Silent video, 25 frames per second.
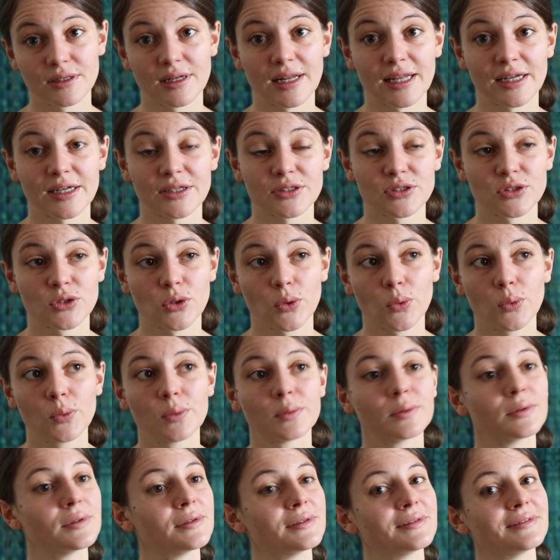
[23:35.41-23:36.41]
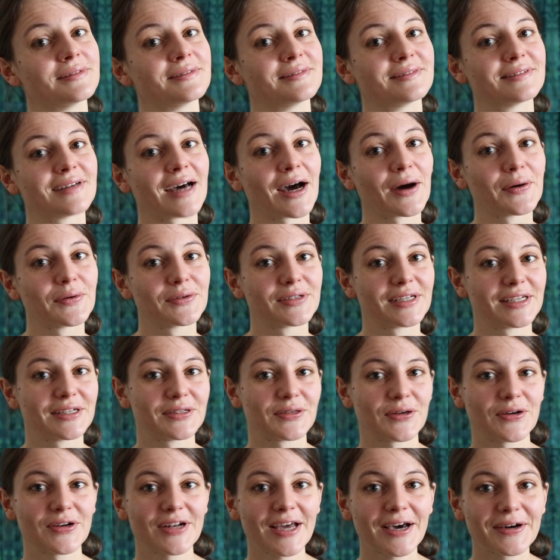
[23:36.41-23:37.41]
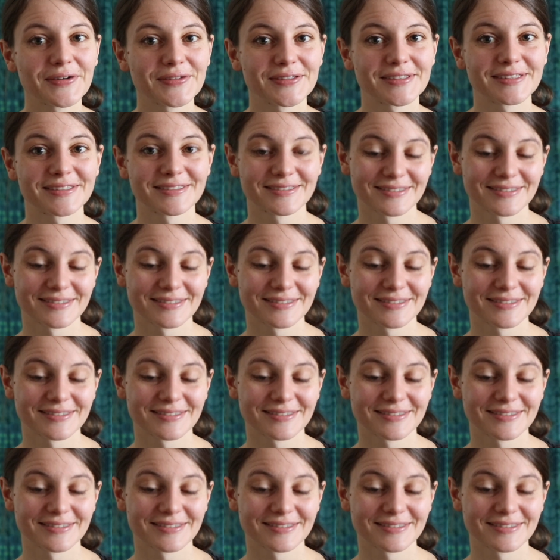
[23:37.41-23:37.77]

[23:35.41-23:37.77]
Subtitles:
let us know how they turned out.